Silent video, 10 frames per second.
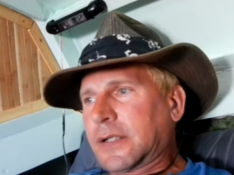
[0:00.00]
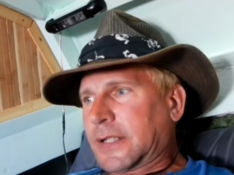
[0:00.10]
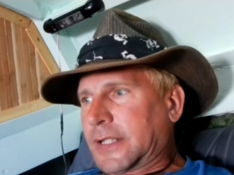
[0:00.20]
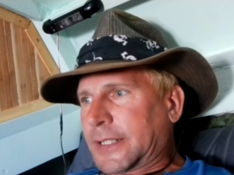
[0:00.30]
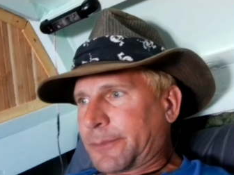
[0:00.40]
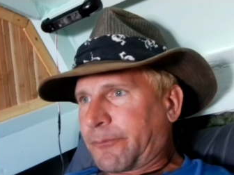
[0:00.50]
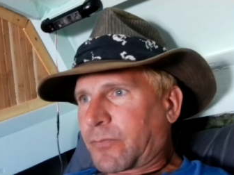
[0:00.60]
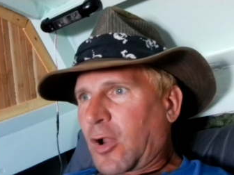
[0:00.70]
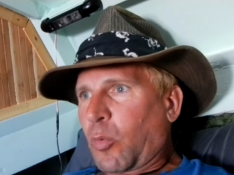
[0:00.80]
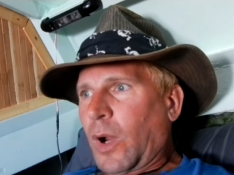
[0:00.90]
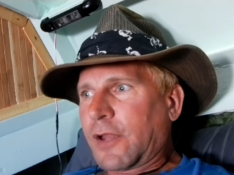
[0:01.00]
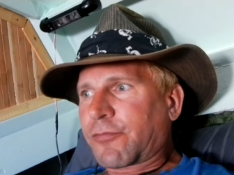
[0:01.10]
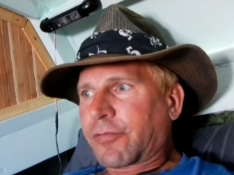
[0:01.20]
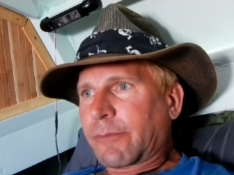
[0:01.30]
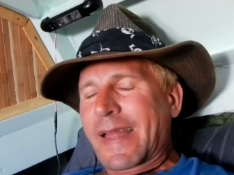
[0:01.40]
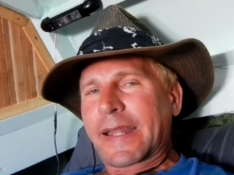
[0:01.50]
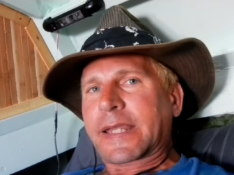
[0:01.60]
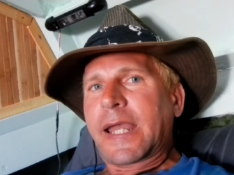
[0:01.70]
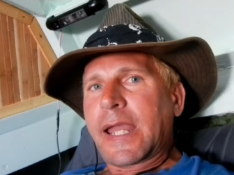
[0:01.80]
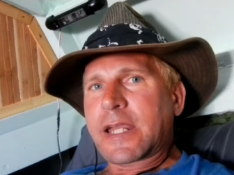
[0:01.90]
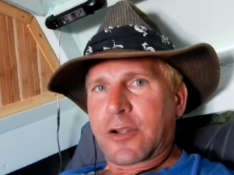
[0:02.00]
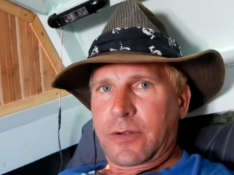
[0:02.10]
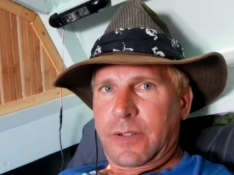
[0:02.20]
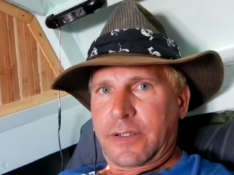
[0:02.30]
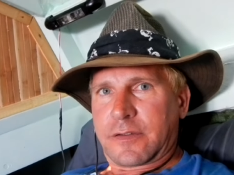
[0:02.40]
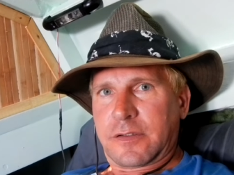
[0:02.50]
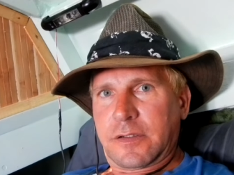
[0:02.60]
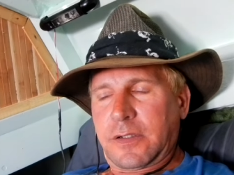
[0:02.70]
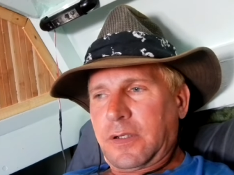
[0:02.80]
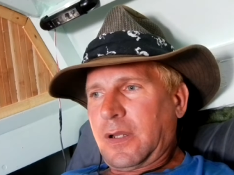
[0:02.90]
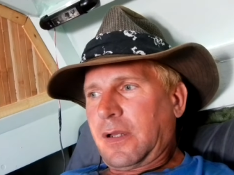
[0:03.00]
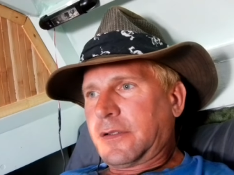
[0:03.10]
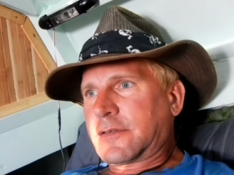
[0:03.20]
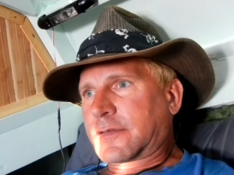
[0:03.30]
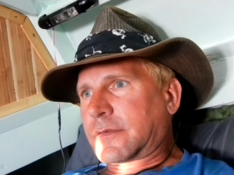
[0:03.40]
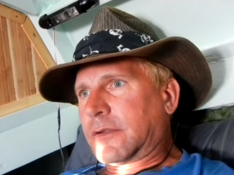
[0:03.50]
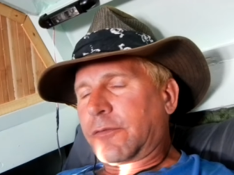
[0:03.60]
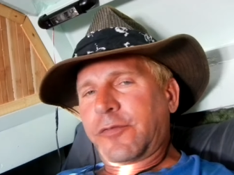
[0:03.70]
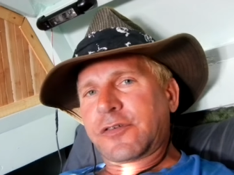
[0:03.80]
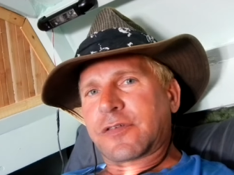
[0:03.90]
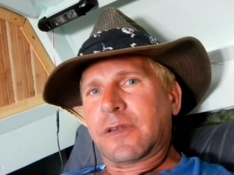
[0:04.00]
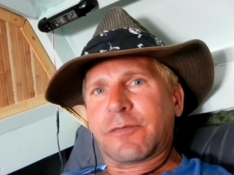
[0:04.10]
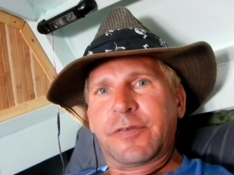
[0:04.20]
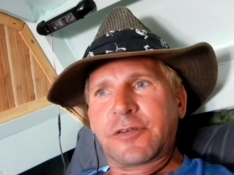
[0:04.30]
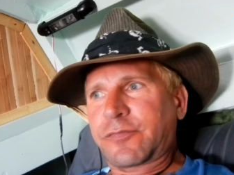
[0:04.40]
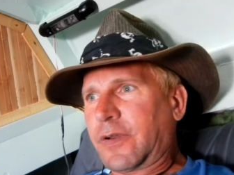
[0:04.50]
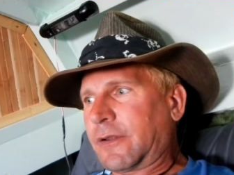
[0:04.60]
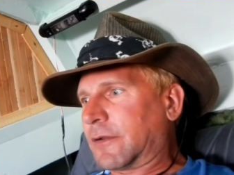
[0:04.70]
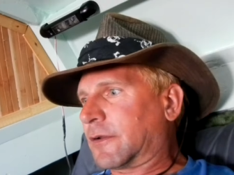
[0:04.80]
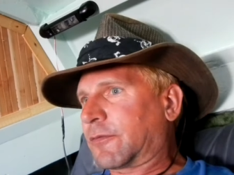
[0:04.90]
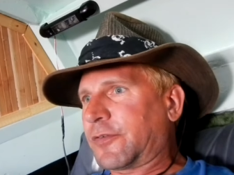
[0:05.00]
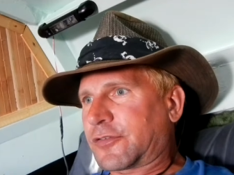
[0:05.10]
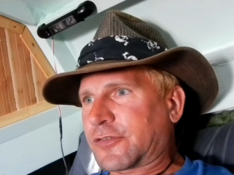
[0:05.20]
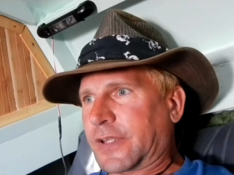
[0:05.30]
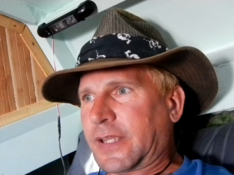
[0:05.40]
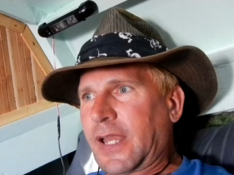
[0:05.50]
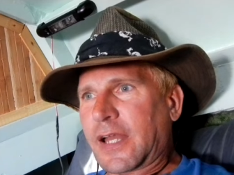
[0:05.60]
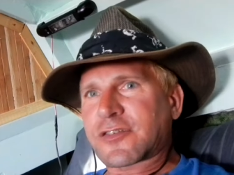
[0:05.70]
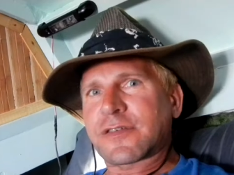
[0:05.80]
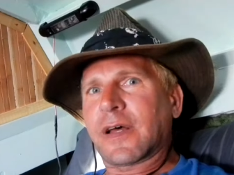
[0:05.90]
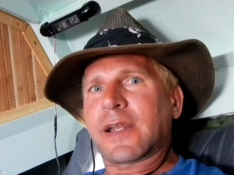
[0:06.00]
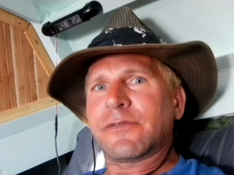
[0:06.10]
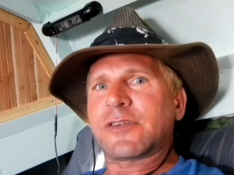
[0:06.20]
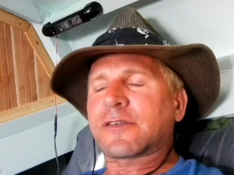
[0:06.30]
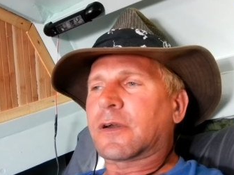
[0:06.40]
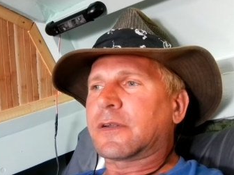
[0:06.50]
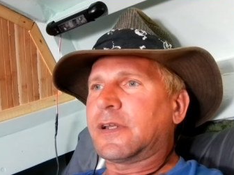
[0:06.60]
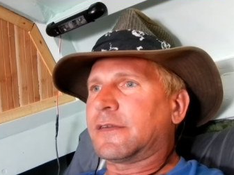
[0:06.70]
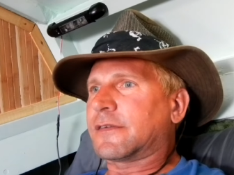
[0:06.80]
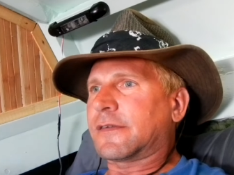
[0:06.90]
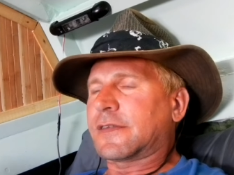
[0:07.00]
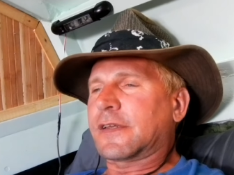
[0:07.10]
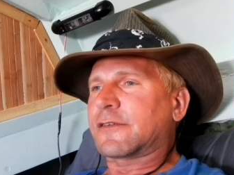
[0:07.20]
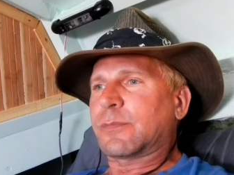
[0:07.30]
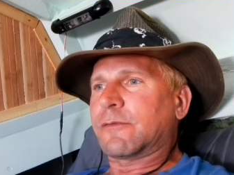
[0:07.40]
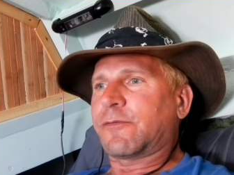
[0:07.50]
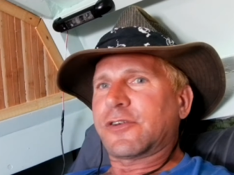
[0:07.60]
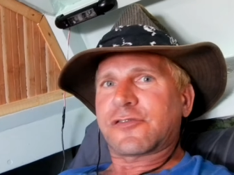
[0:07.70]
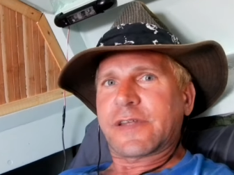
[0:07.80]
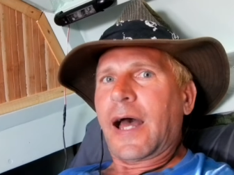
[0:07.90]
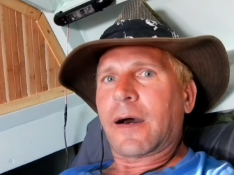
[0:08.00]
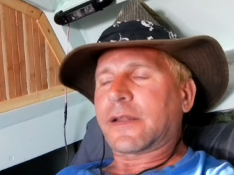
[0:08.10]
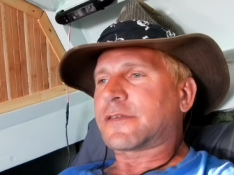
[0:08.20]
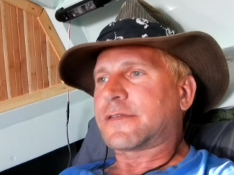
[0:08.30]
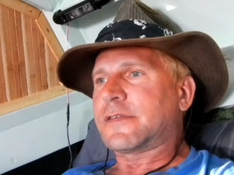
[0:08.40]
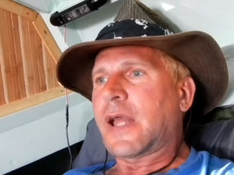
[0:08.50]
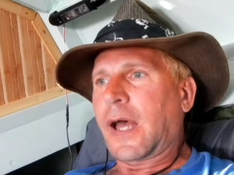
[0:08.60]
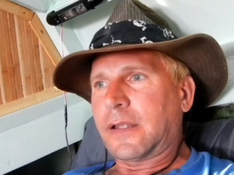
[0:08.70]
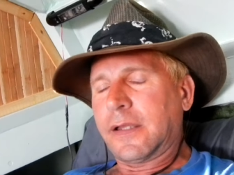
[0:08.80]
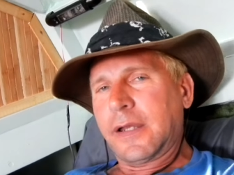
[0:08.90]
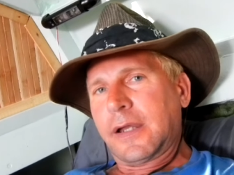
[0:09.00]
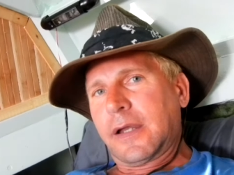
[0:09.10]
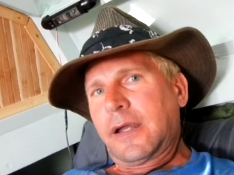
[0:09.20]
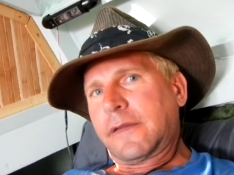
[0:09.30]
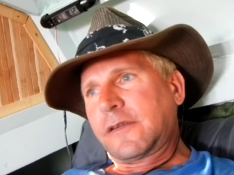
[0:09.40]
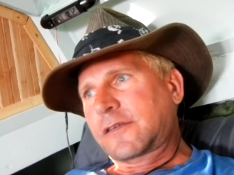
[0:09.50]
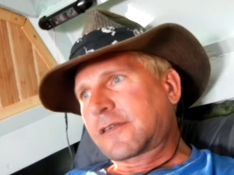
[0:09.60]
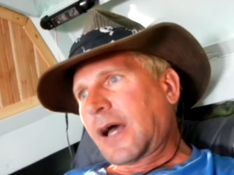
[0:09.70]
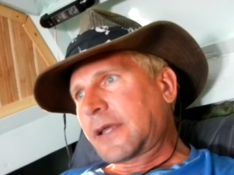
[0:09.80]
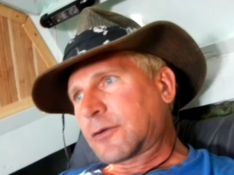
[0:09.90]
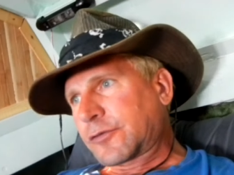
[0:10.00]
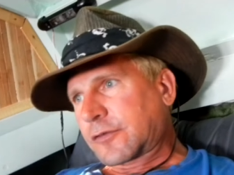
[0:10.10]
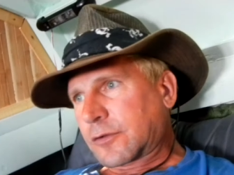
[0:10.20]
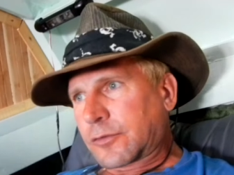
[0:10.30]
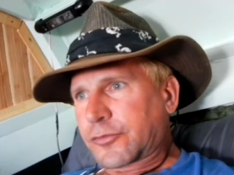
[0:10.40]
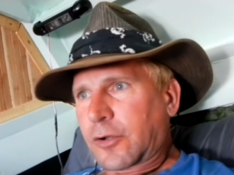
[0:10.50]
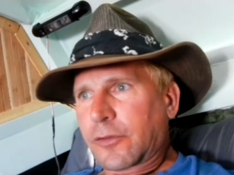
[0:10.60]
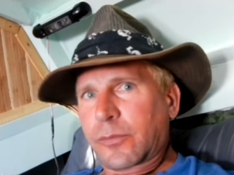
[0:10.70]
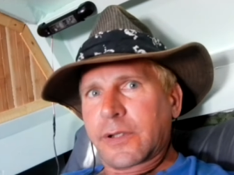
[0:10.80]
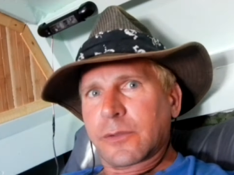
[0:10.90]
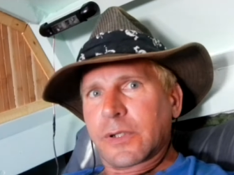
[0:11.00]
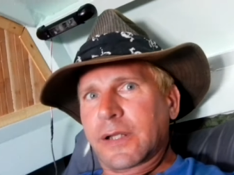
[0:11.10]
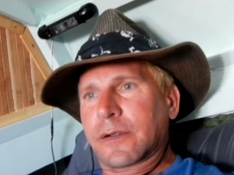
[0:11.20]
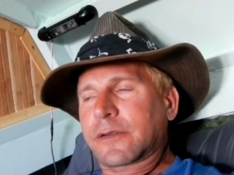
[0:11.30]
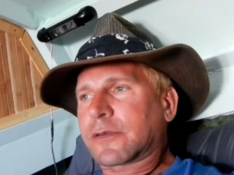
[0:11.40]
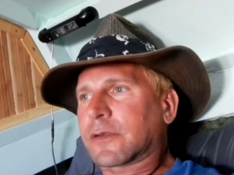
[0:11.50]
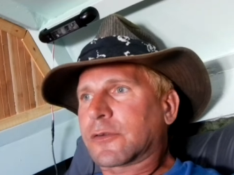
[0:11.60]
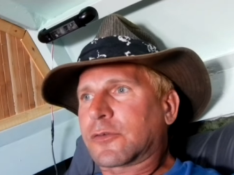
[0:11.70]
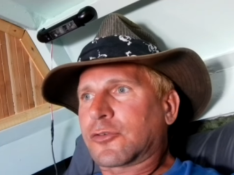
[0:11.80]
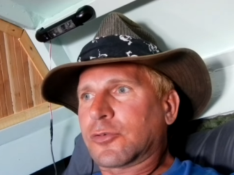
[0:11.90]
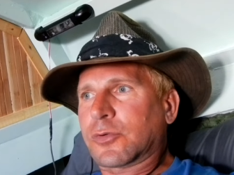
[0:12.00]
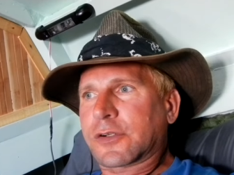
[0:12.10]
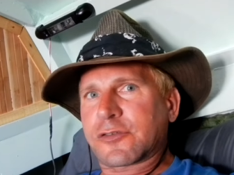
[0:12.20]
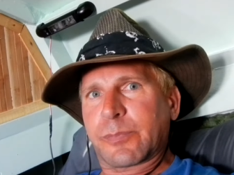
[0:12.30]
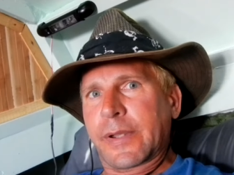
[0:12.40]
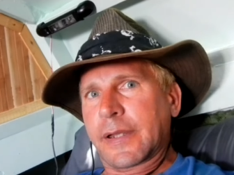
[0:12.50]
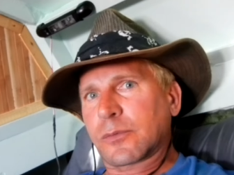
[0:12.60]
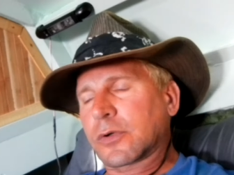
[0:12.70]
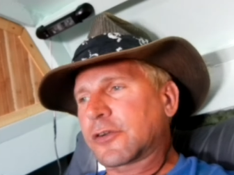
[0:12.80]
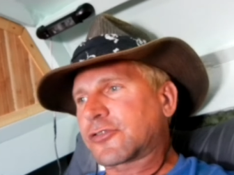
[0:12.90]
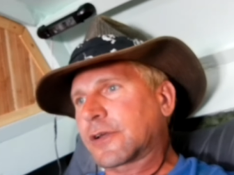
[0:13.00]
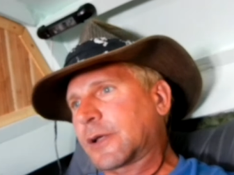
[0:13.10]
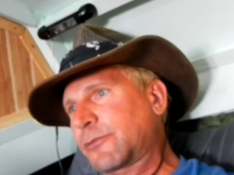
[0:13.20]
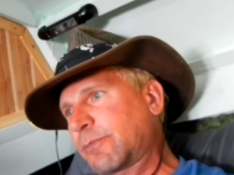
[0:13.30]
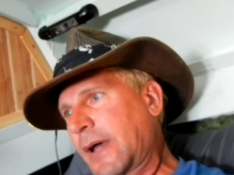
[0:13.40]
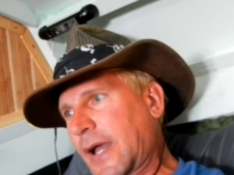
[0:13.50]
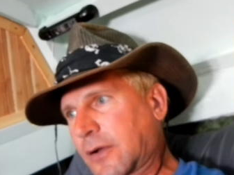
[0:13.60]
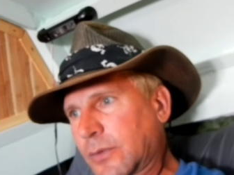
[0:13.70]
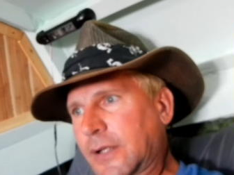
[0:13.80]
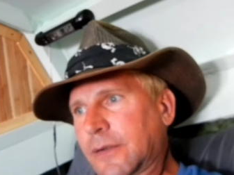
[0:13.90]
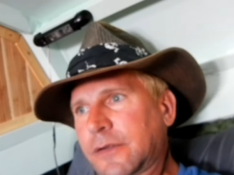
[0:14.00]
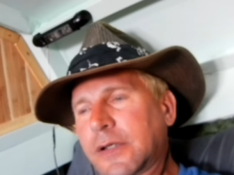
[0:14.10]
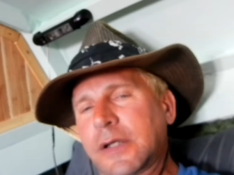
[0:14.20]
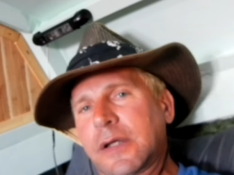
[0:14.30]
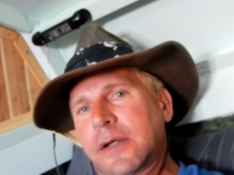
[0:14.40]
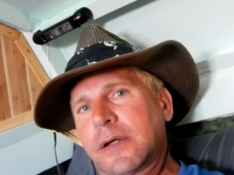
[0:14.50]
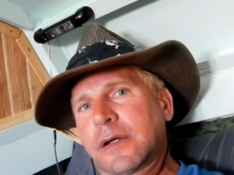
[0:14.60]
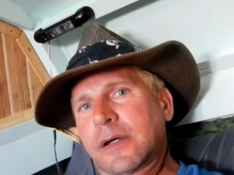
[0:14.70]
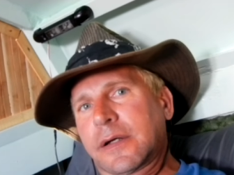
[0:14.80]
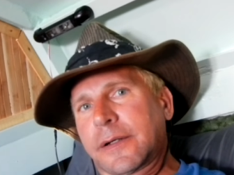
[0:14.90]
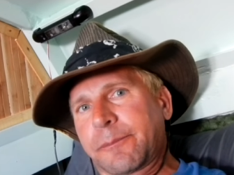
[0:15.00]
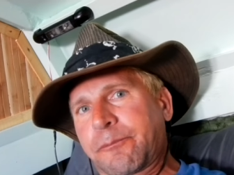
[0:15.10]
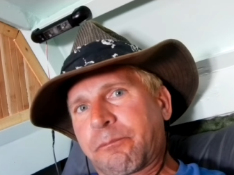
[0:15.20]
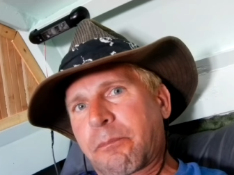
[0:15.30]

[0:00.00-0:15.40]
um, away from that K current, just no fish on the fish finder, no fish to catch, not even sardines. This thing's been fished out, it's dead. And this cycle circles all the way around to uh, Japan, Russia, comes back around, um,